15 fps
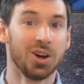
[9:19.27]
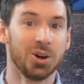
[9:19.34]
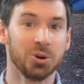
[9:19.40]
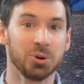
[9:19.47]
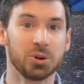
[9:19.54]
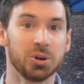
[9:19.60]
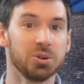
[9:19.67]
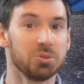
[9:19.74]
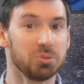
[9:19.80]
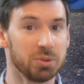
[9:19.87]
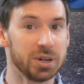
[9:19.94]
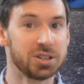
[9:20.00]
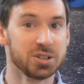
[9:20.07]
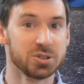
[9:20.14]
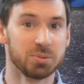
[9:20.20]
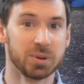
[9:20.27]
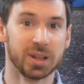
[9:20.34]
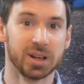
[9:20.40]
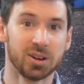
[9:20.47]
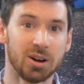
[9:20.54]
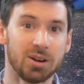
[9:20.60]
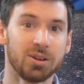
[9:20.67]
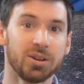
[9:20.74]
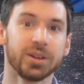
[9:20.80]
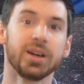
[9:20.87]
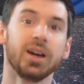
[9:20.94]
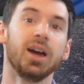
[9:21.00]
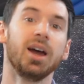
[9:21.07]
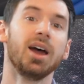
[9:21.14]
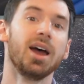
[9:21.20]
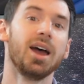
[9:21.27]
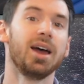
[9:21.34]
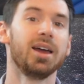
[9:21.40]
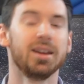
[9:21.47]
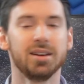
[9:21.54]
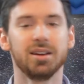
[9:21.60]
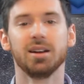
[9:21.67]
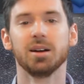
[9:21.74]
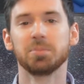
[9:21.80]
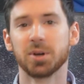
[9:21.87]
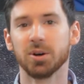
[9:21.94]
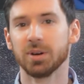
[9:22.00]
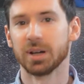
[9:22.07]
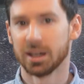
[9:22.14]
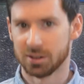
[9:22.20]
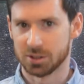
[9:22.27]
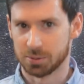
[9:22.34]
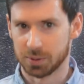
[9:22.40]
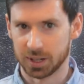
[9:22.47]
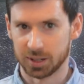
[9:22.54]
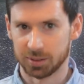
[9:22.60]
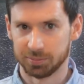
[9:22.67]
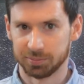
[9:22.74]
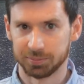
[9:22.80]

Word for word: who couldn't reach us when they called and ended up going elsewhere.